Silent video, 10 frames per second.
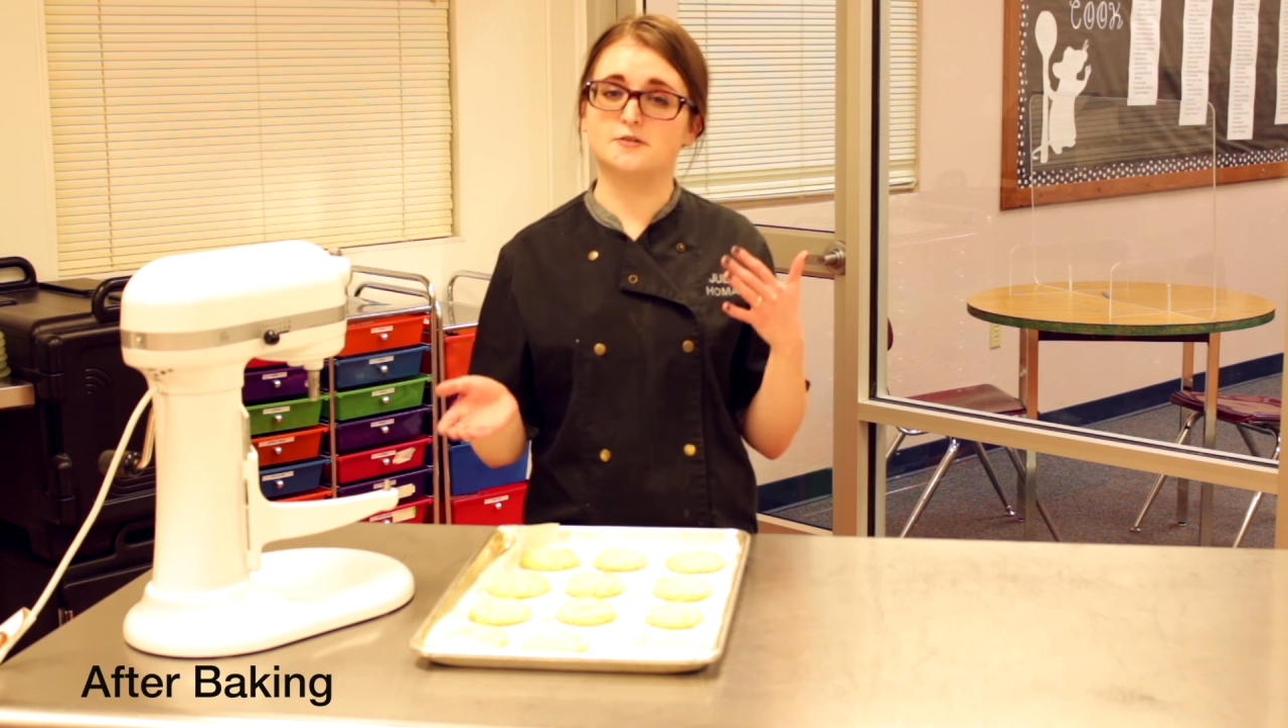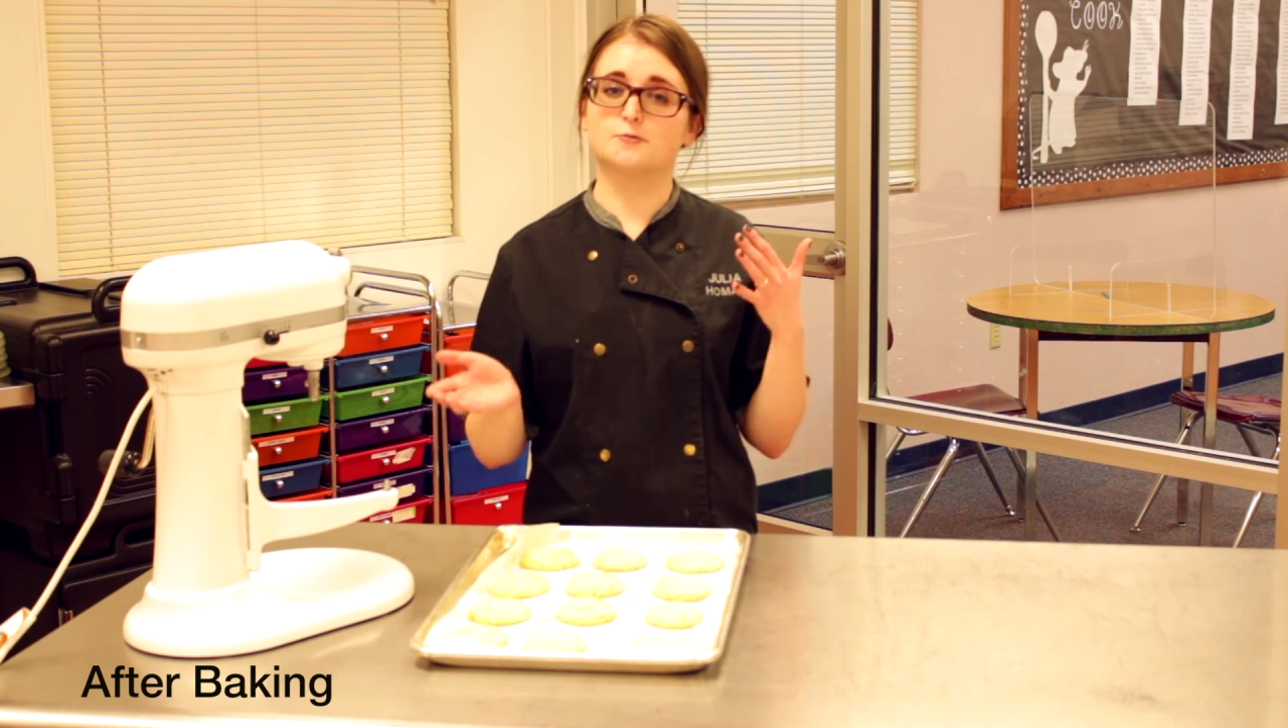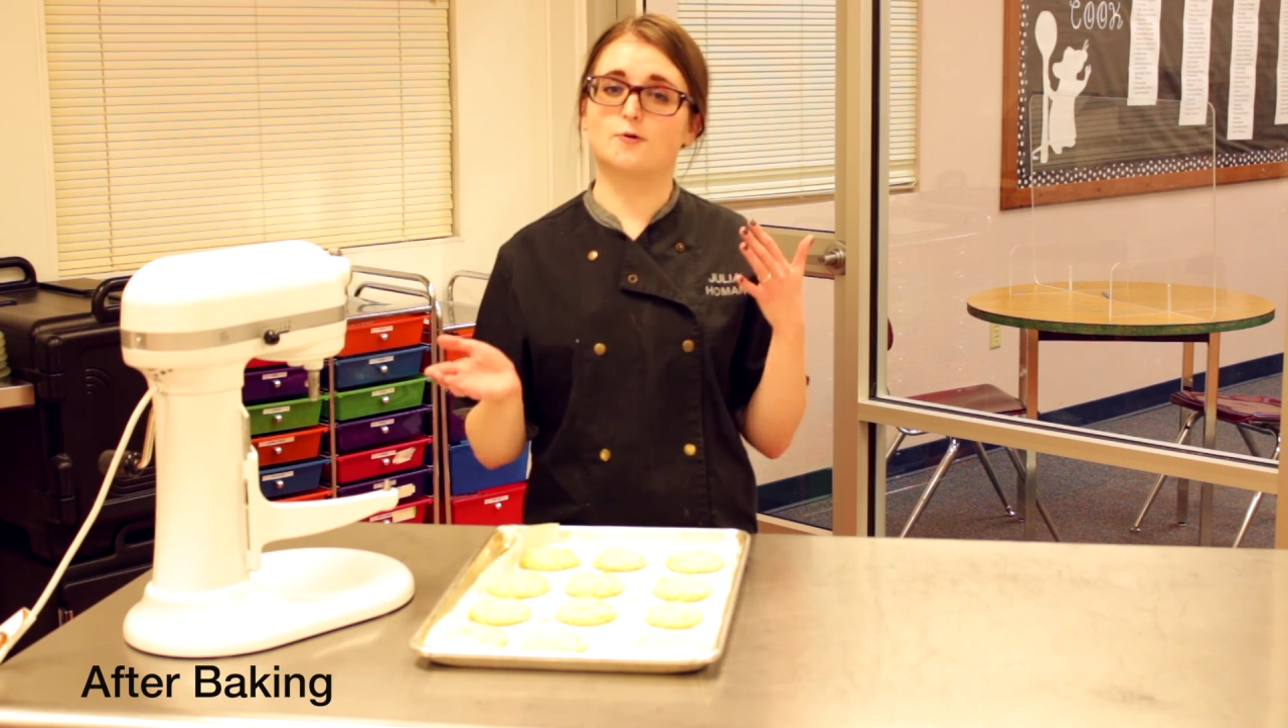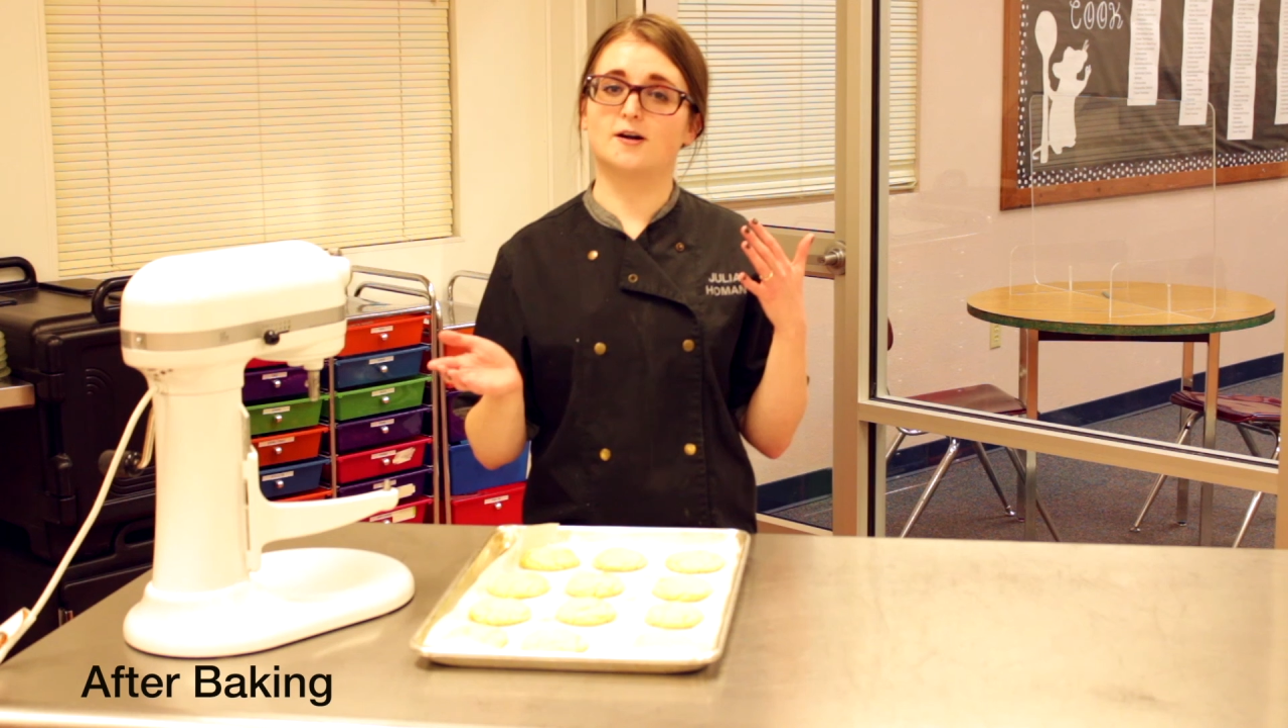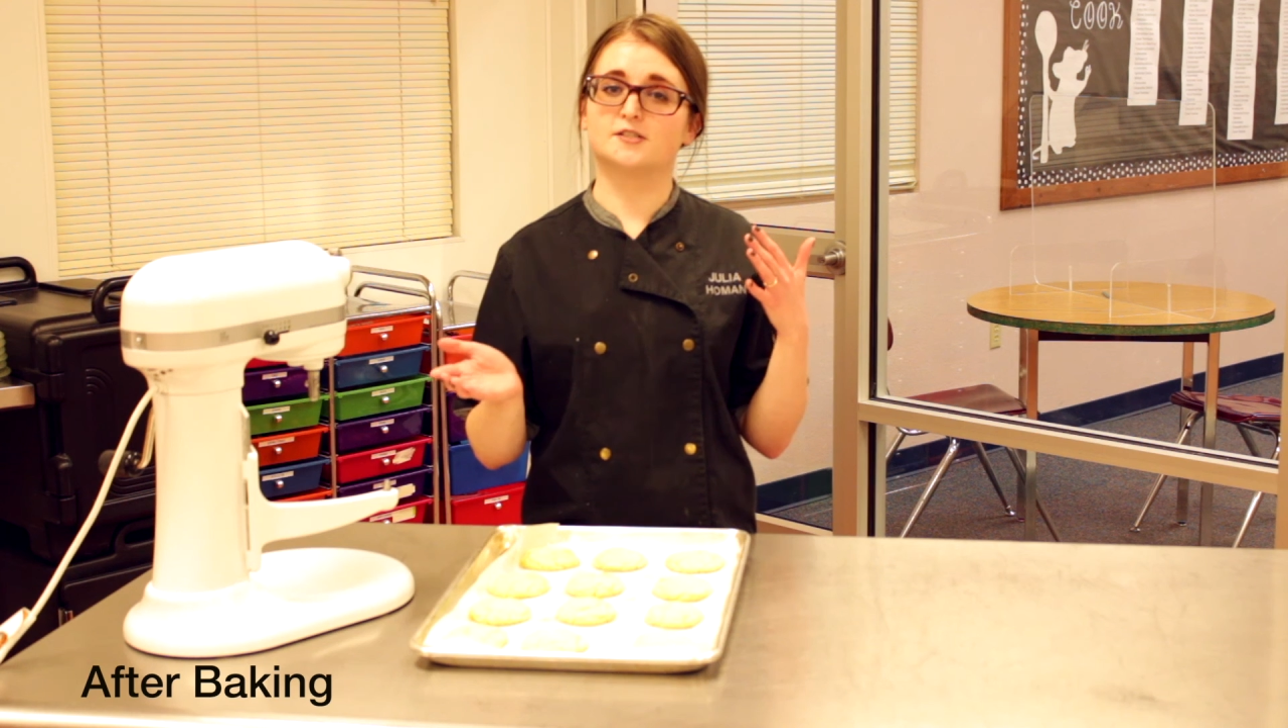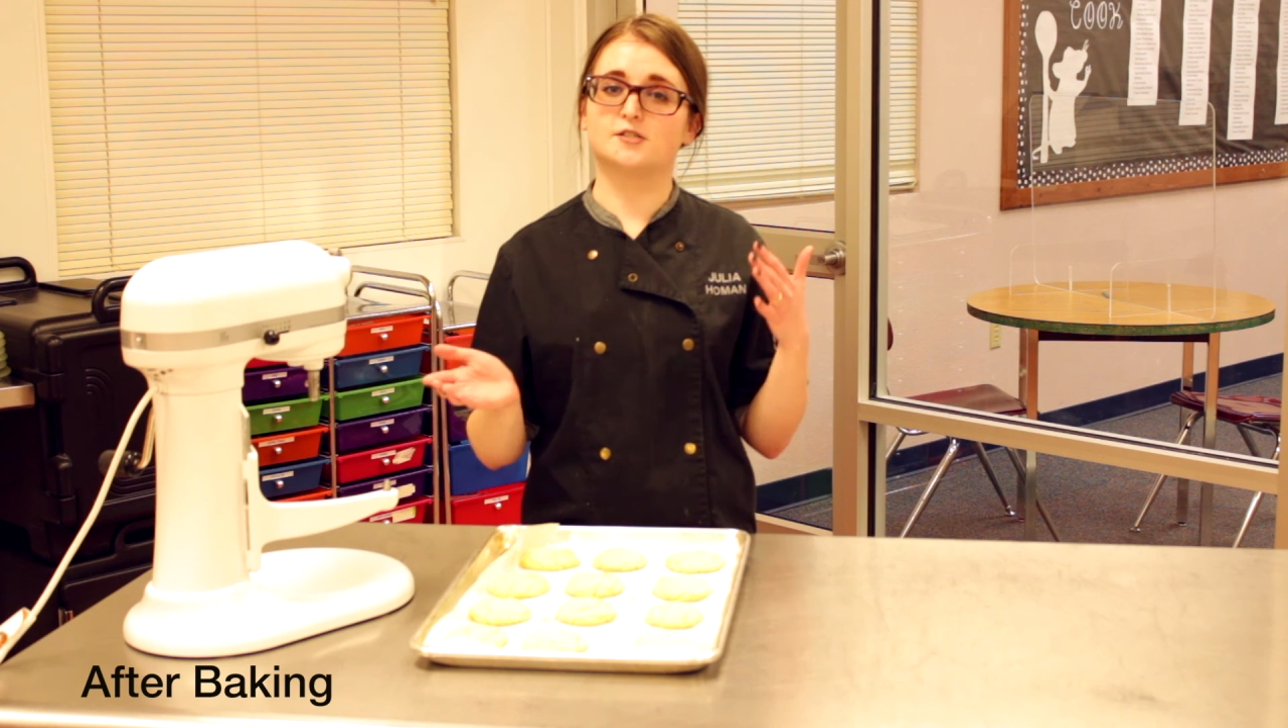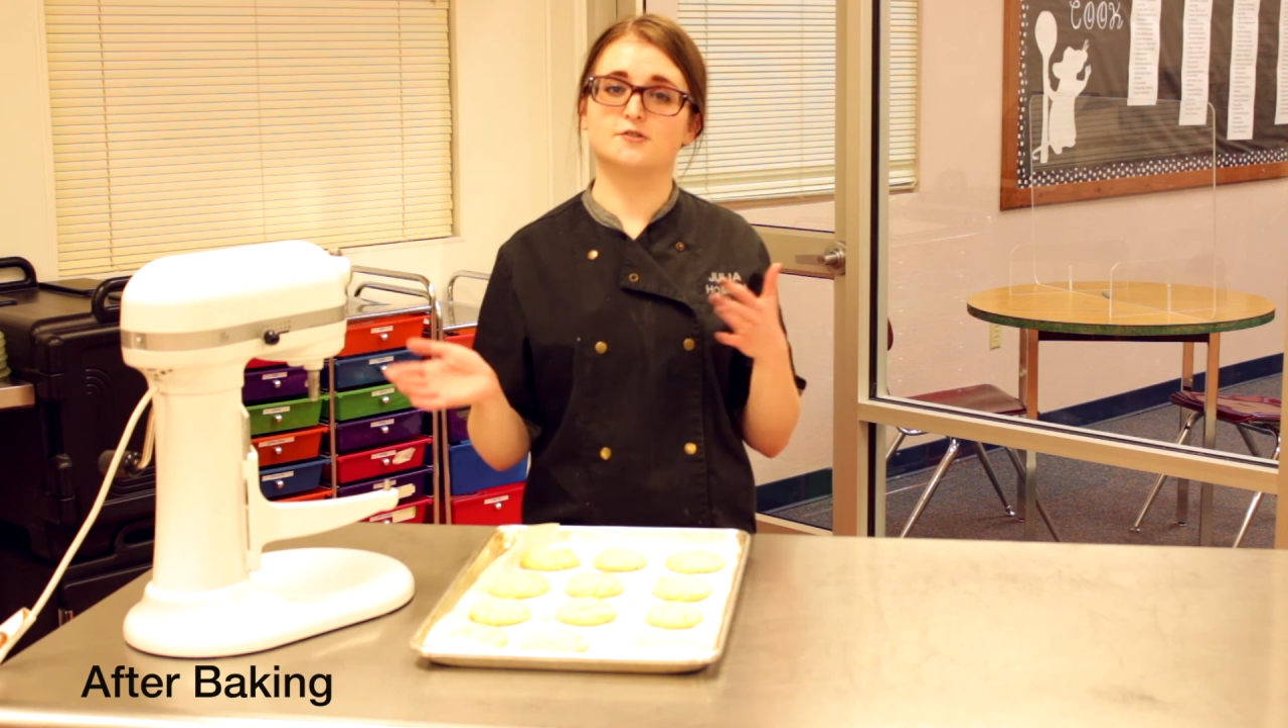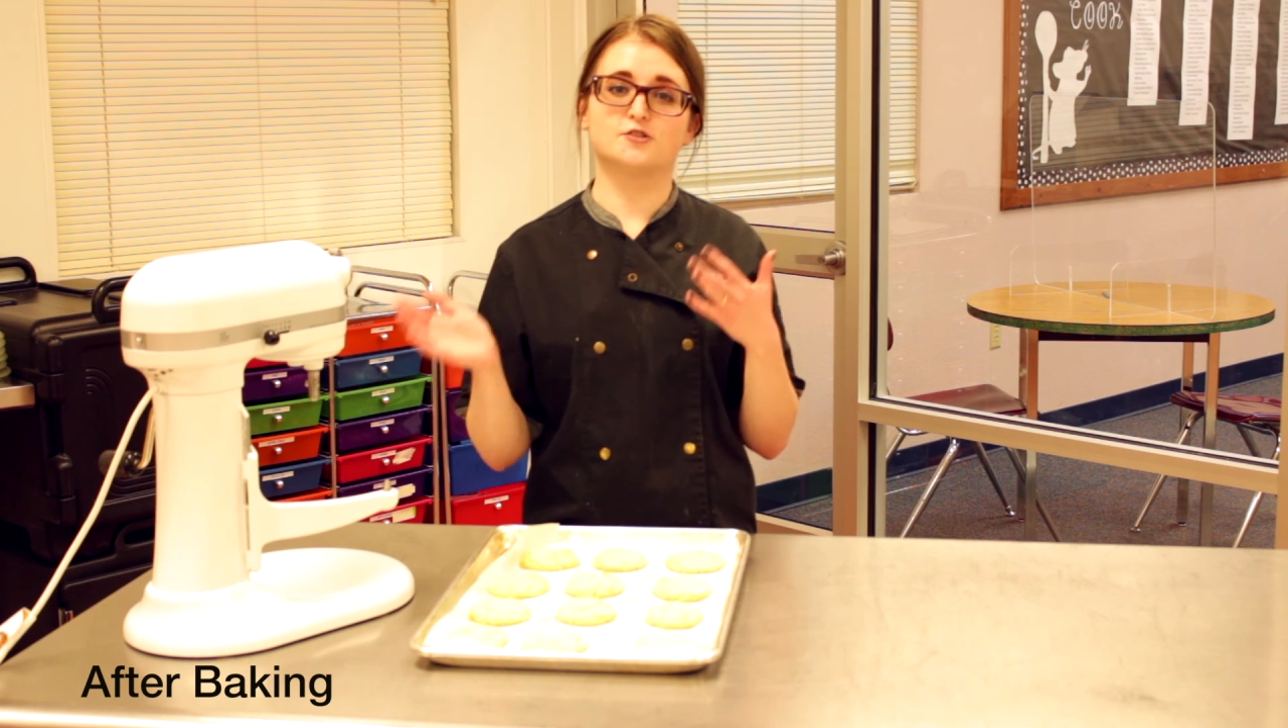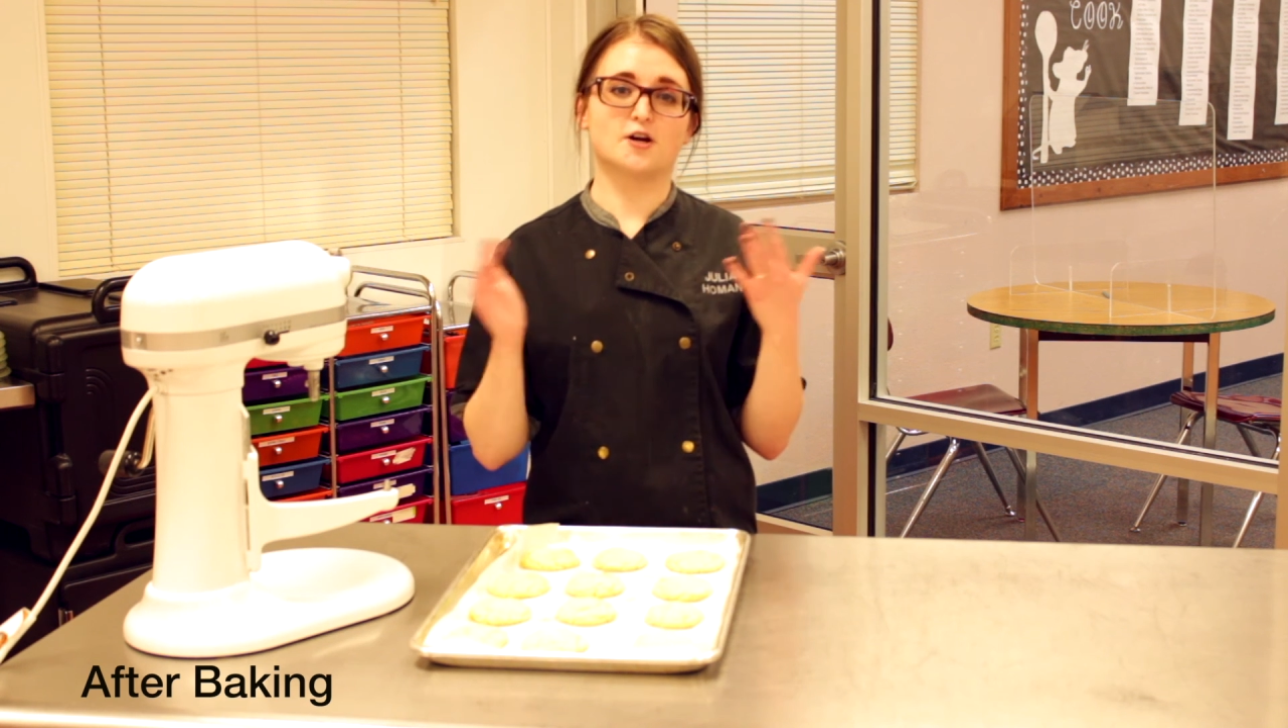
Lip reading: that you want to